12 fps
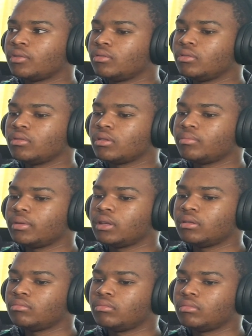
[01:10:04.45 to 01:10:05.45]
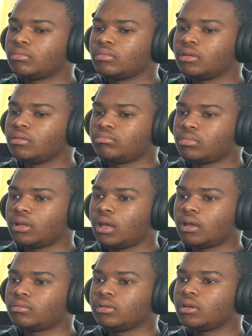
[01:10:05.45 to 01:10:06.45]
You can be
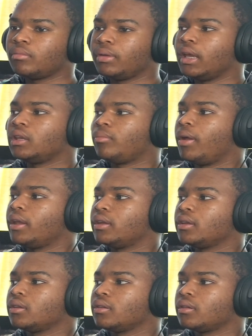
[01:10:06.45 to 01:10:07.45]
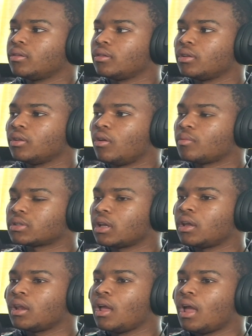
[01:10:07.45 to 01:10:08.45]
independent. You know what I'm
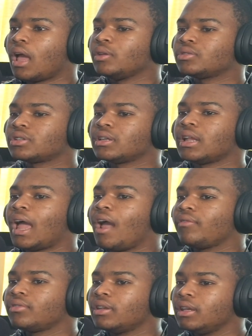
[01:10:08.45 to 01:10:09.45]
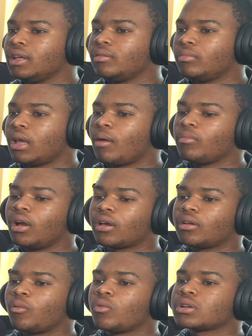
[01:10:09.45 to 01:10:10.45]
saying? You shouldn't have to need me. I'm not
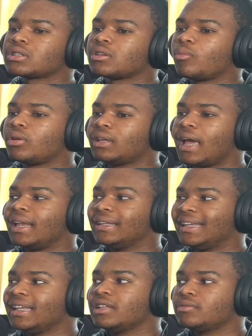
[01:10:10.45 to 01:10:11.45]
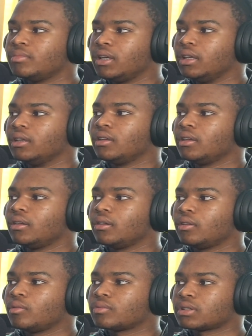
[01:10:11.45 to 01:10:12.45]
gonna want someone that needs me.
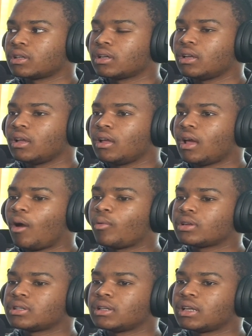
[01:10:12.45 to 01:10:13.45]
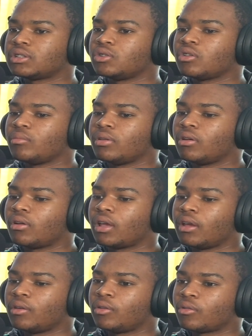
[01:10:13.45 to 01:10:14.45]
You know what I'm saying? I want to see that you can be
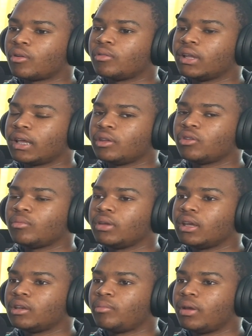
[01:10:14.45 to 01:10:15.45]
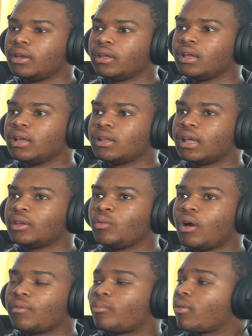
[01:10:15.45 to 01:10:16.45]
okay on your own. Like, you can be independent. Like, you
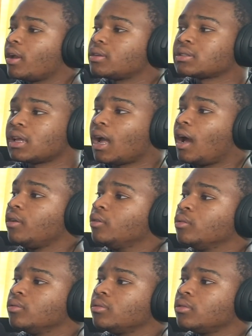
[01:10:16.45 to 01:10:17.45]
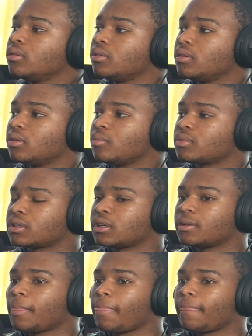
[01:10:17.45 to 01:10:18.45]
have a brain just like I do. You know what I'm
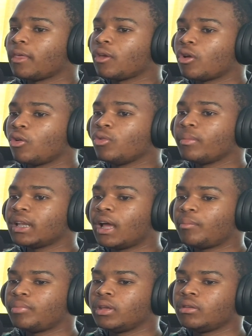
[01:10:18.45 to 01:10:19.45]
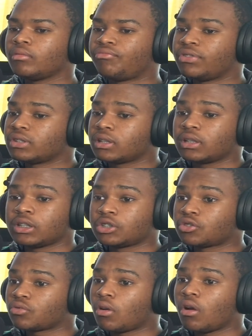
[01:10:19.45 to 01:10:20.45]
saying? You may not be physically as
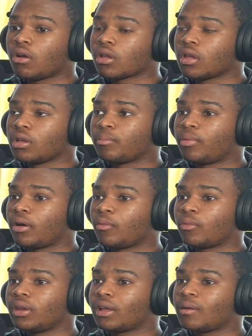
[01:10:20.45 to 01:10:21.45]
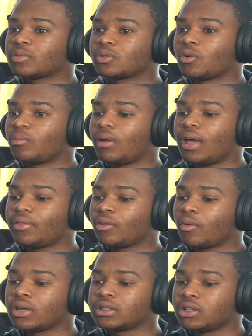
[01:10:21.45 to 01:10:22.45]
strong, but when it comes to a math
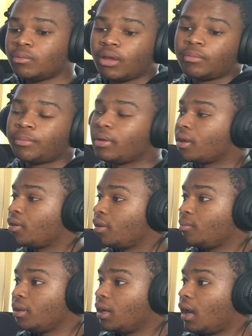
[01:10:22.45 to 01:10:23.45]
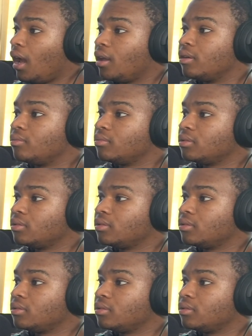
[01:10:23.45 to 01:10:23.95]
equation, you may be better than me than I am.